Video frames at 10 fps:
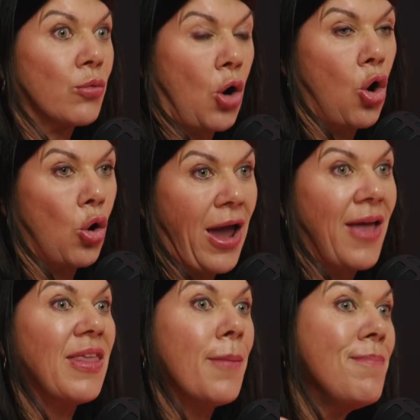wrong,
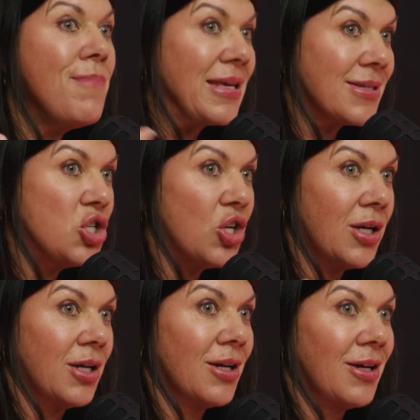and their
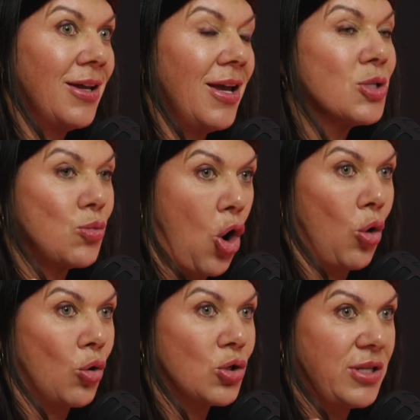messaging is
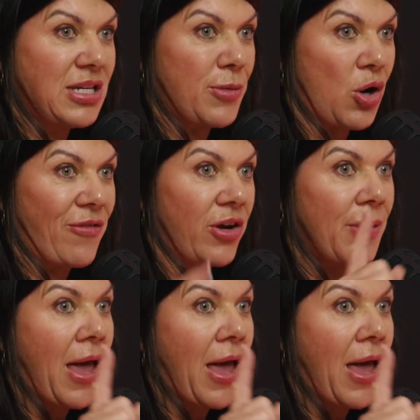wrong to the demographic.